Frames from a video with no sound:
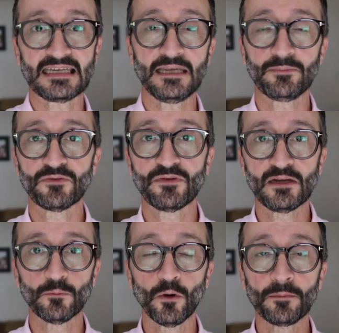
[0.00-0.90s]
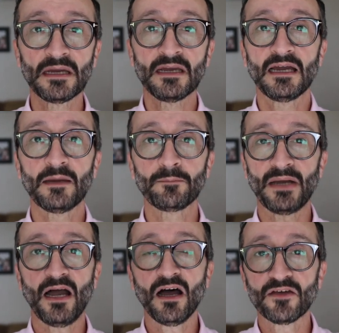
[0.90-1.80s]
keep you really warm.
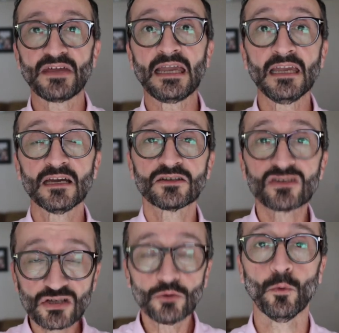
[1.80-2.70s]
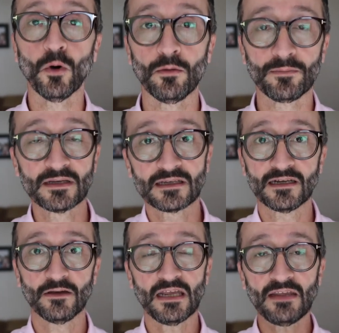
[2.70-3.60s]
But are they too warm, you
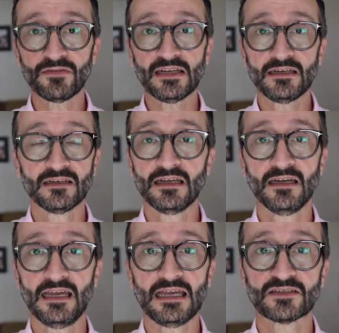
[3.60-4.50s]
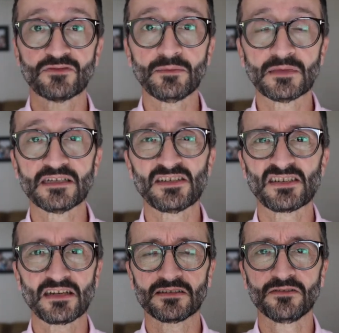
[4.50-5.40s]
know, even in extreme
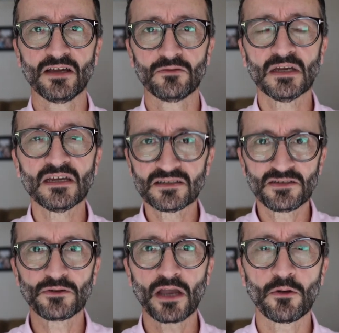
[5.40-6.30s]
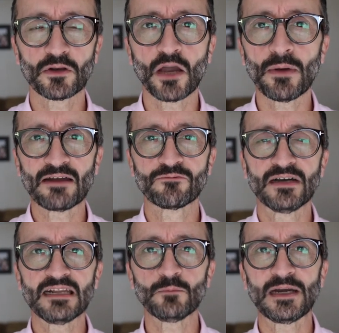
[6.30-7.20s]
conditions? I don't know. Do you go out
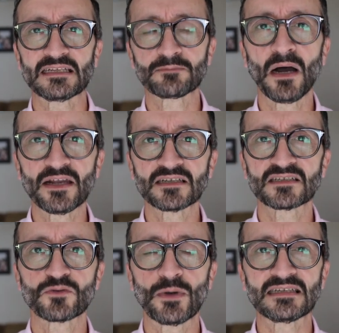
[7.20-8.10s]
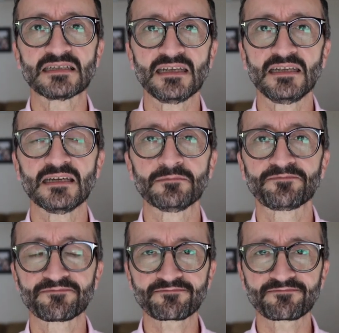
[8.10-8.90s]
running when it's minus 20